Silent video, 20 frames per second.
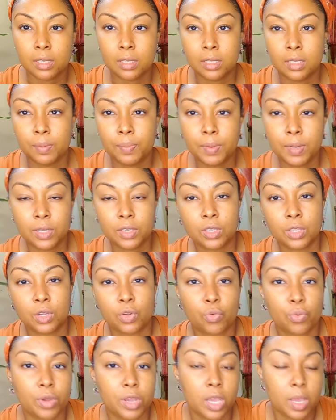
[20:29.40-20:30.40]
dipping into the
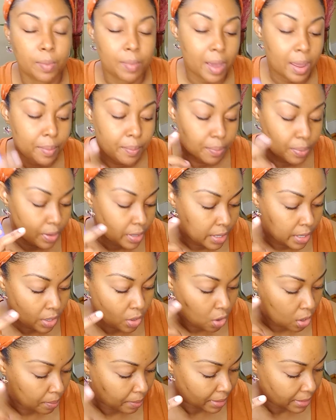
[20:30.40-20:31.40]
cream and putting it
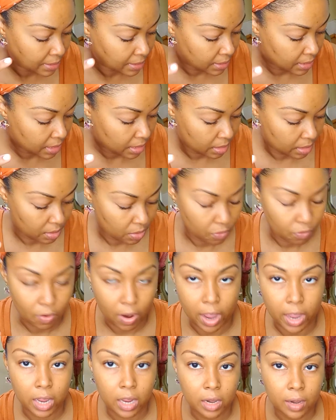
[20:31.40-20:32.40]
on my skin,
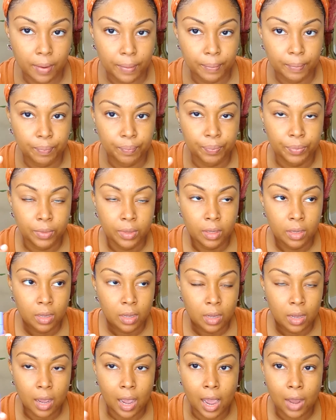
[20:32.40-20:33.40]
right?
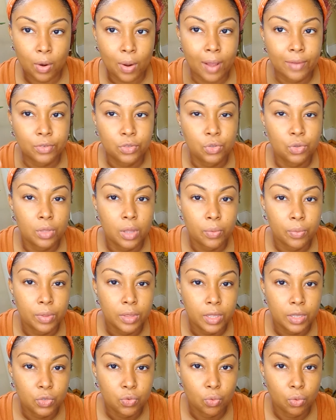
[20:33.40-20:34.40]
I don't have to do that
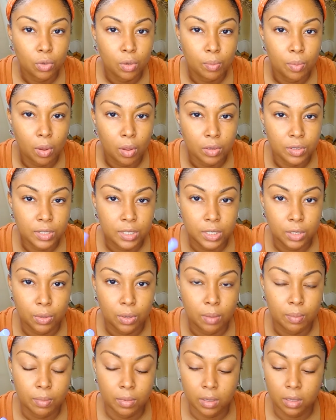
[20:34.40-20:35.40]
with this rollerball
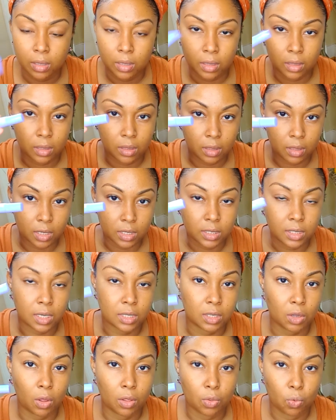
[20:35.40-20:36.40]
serum. This
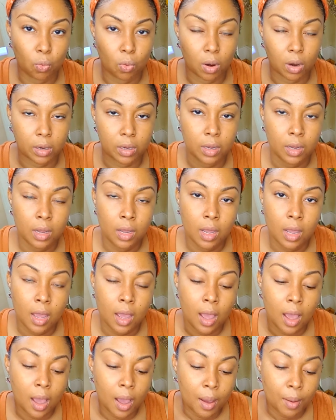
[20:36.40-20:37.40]
does all the work.
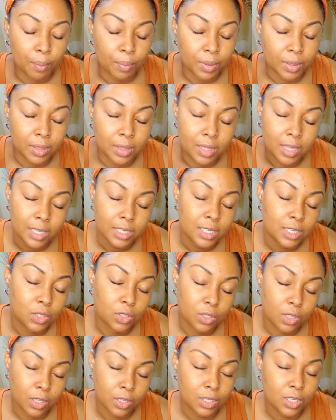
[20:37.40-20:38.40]
But this
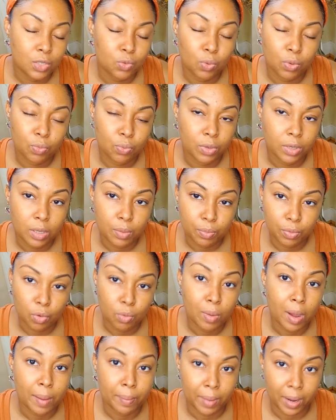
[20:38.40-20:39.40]
is what really blew
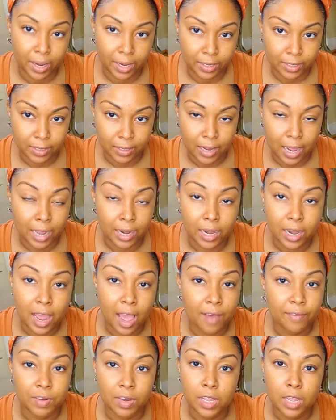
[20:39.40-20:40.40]
my mind. I didn't
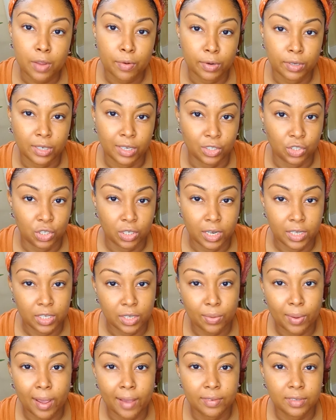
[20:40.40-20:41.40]
have any irritation. I
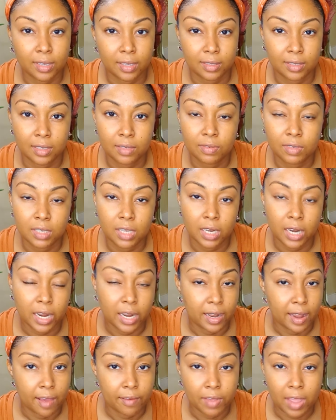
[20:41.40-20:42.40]
tell you, I have sensitive skin. I
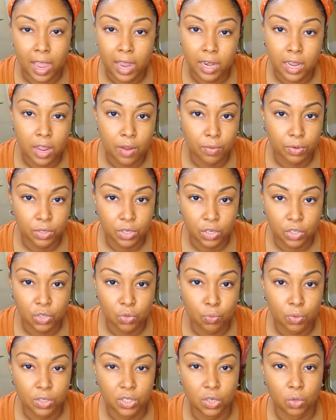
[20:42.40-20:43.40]
didn't have any
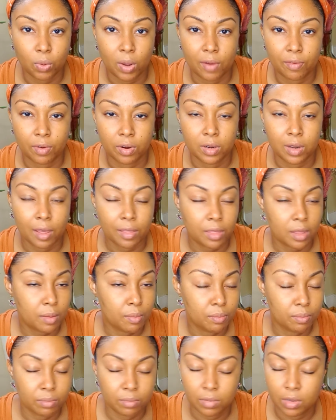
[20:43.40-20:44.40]
irritation whatsoever.
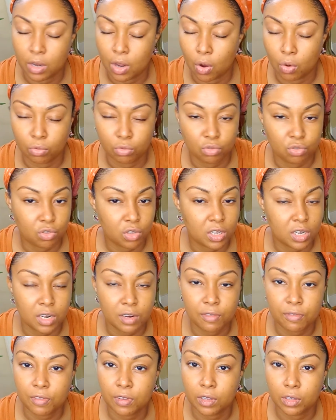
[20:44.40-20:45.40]
Nothing, you know, it
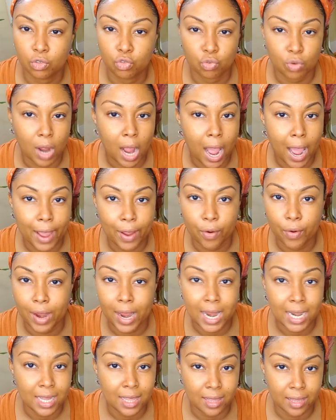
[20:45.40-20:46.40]
didn't feel dry or
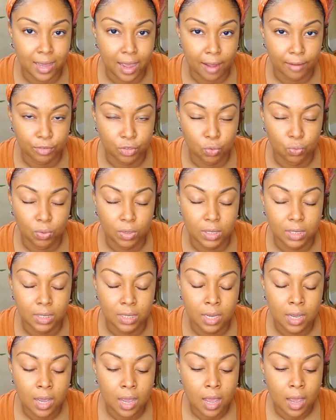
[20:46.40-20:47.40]
anything afterwards.
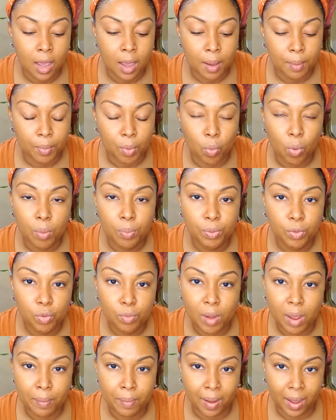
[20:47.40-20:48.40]
But what blew
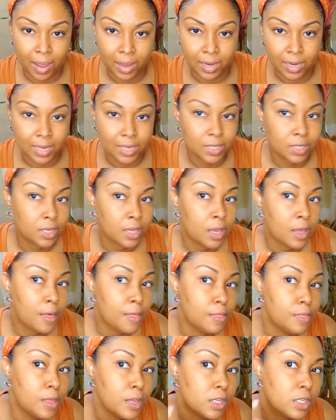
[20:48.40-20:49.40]
my mind is
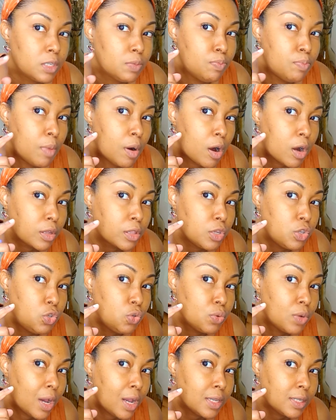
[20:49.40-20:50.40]
this mark that
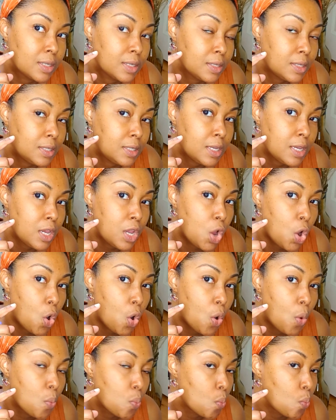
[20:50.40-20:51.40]
you guys can see,
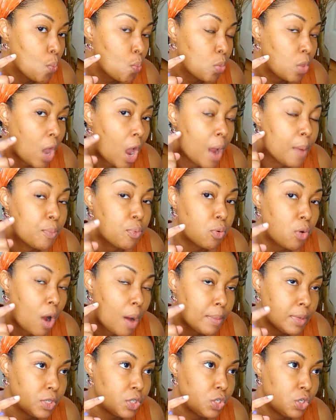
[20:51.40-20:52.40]
I
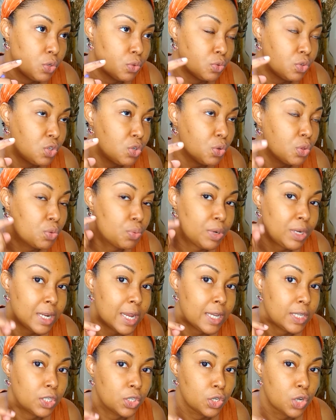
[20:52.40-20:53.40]
promise you 2-3
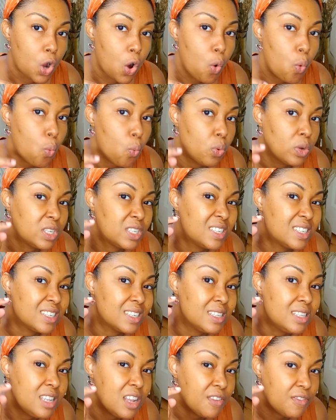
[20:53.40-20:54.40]
days ago was
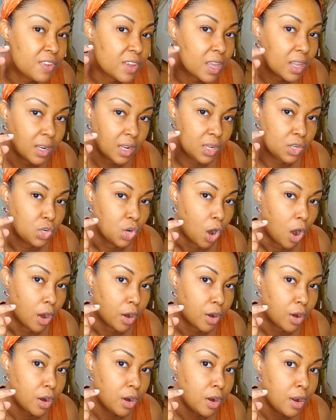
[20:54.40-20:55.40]
significantly
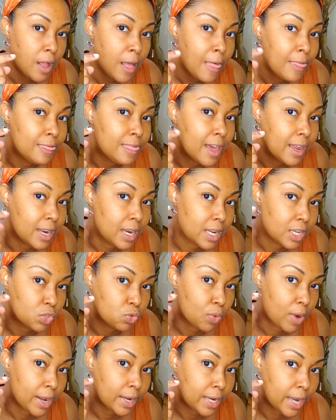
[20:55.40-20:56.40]
darker than it
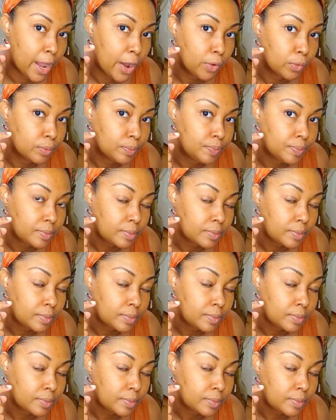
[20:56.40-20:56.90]
is right now.